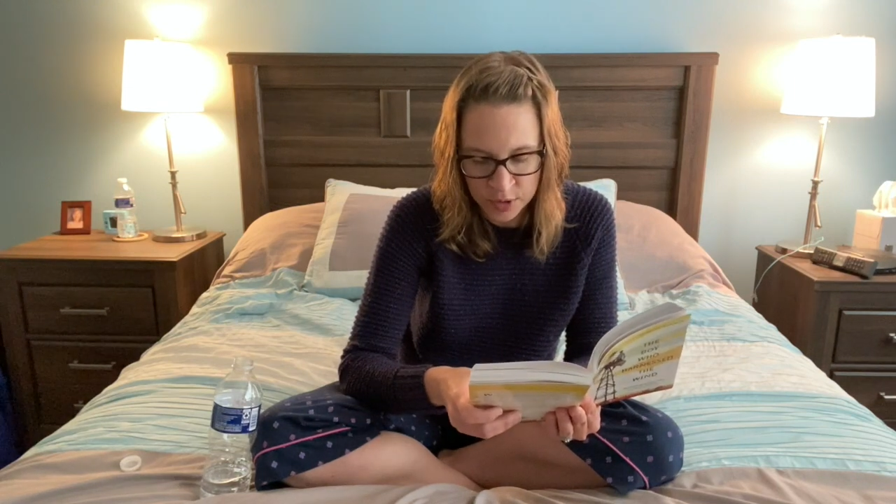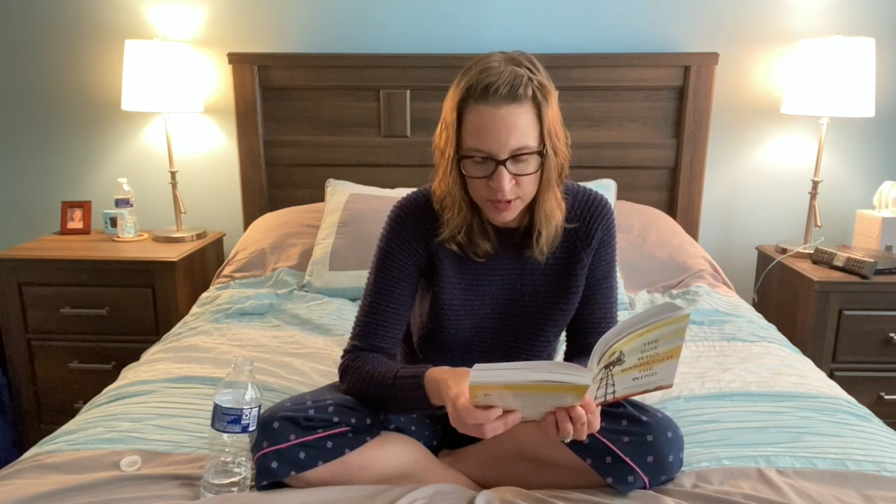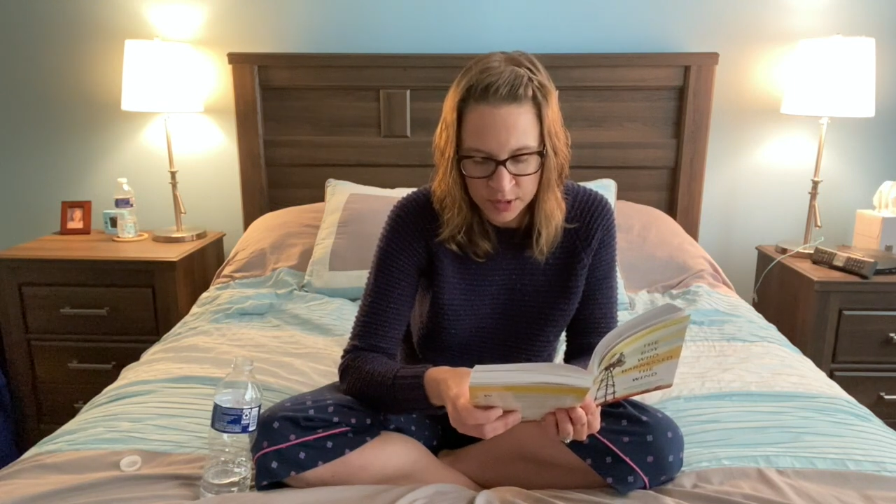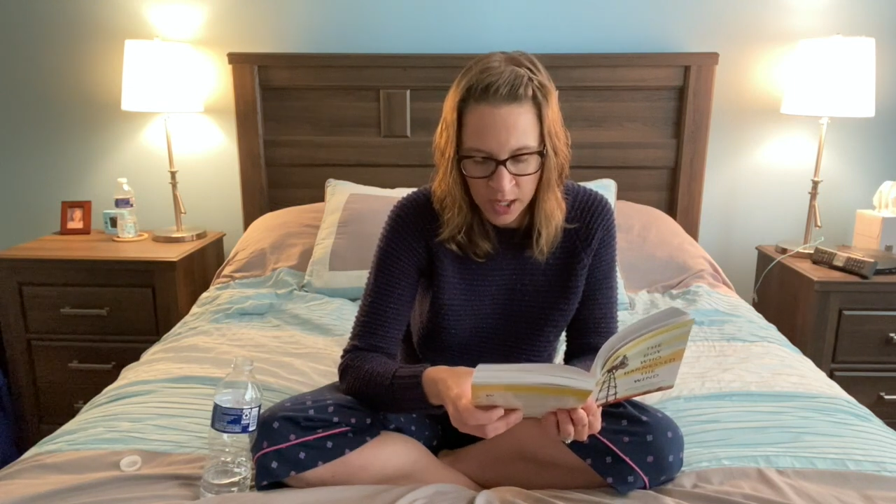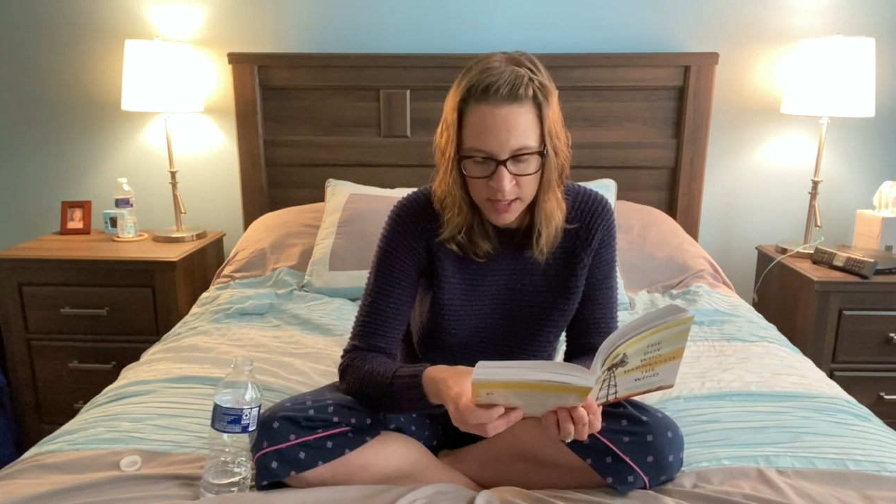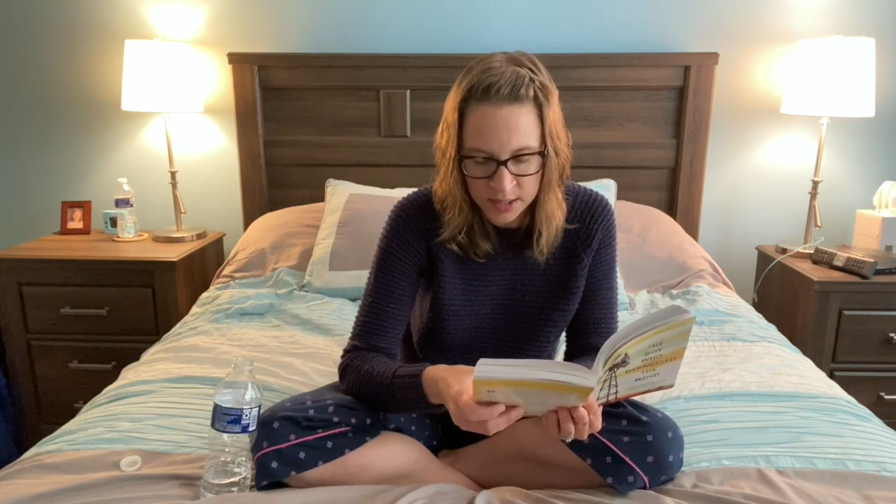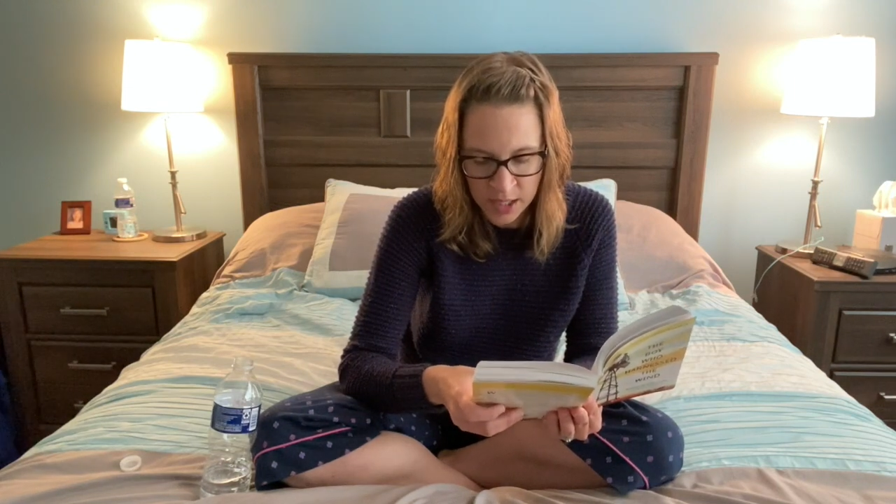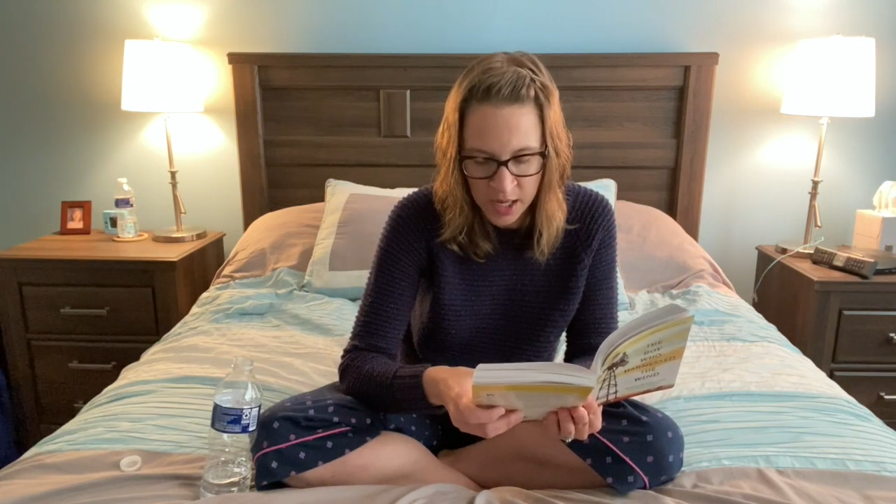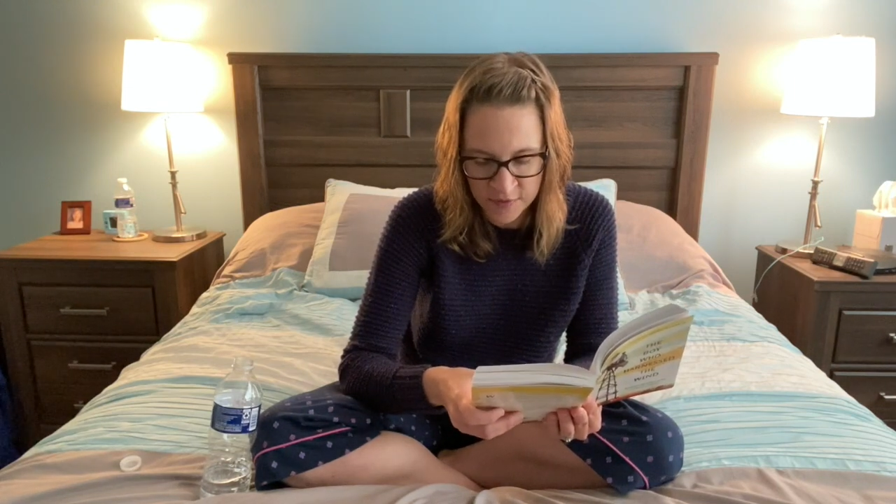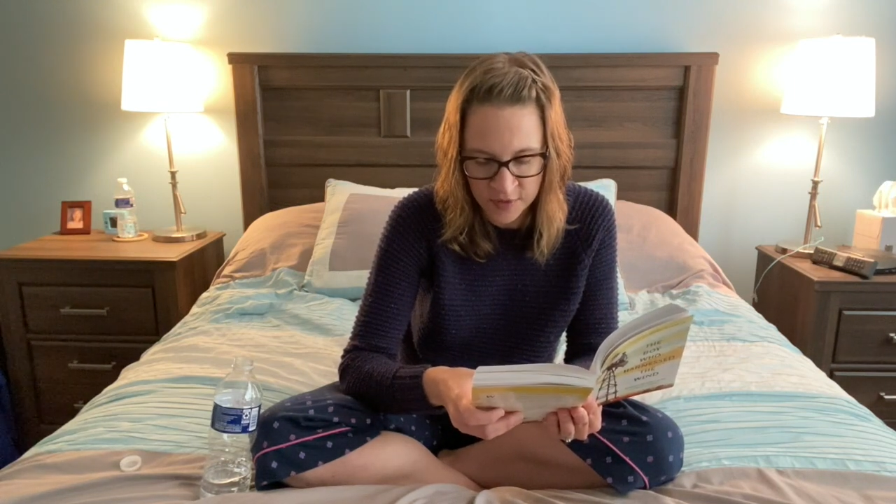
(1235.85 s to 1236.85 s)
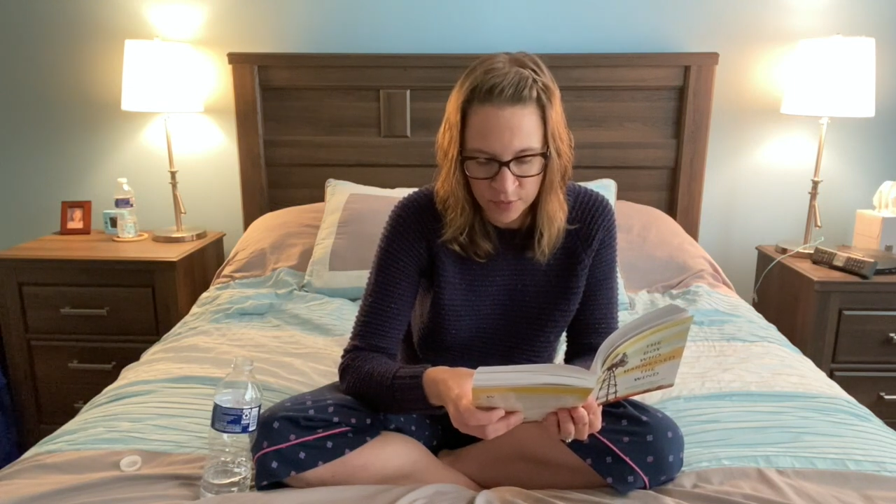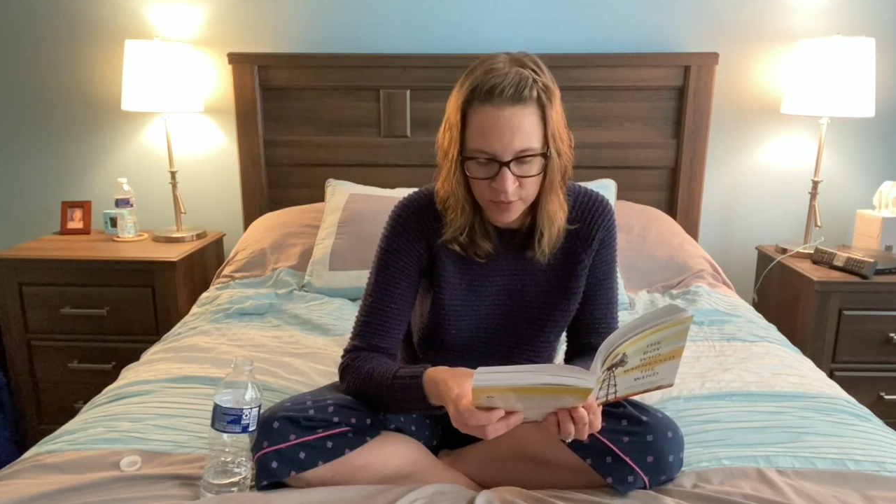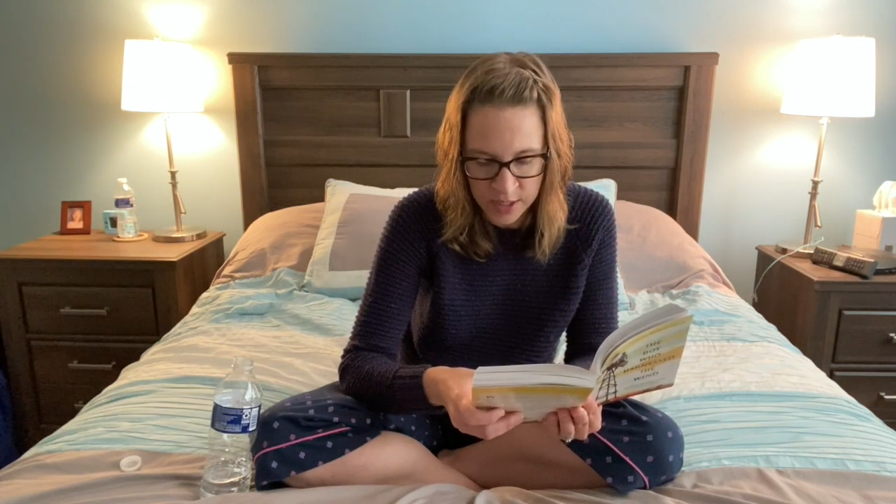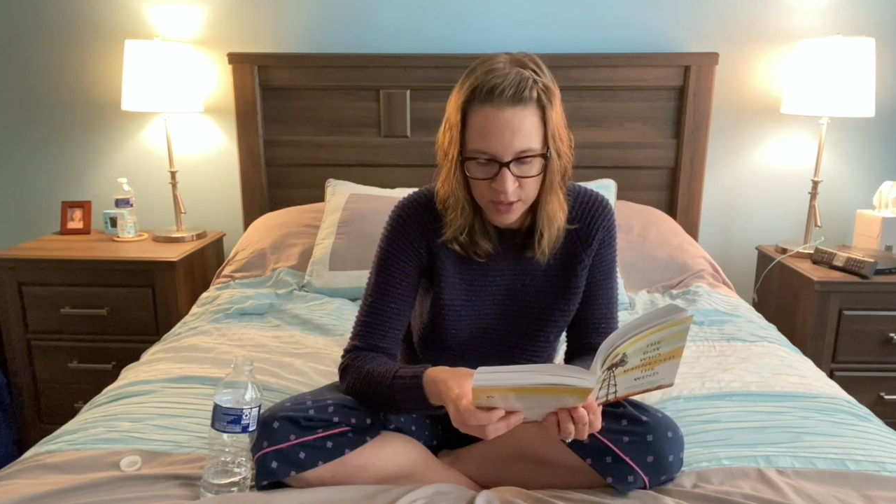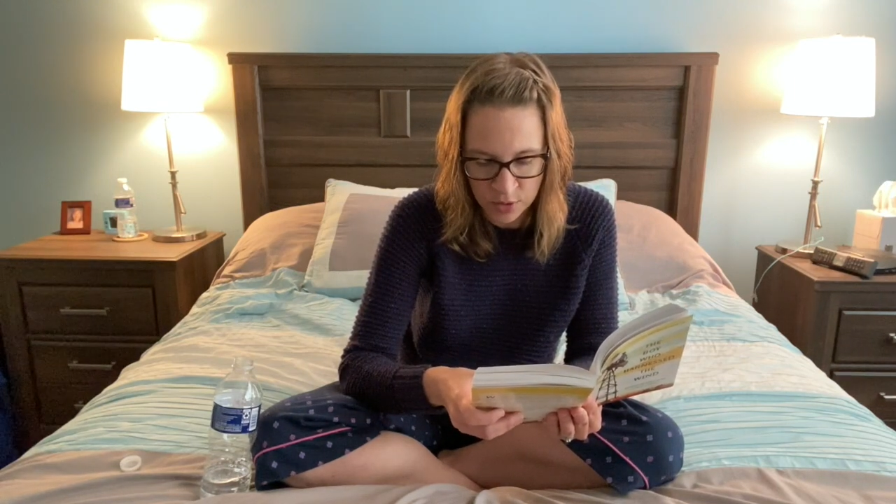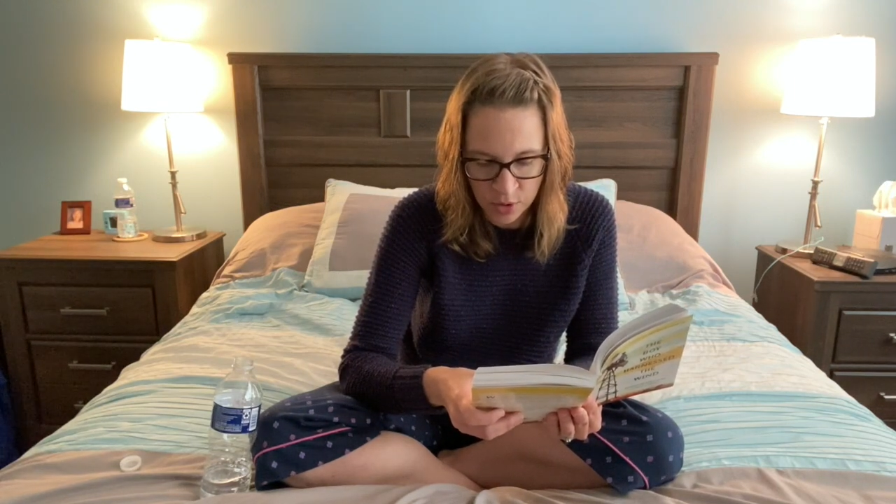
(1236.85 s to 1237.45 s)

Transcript: skies and heavy rain.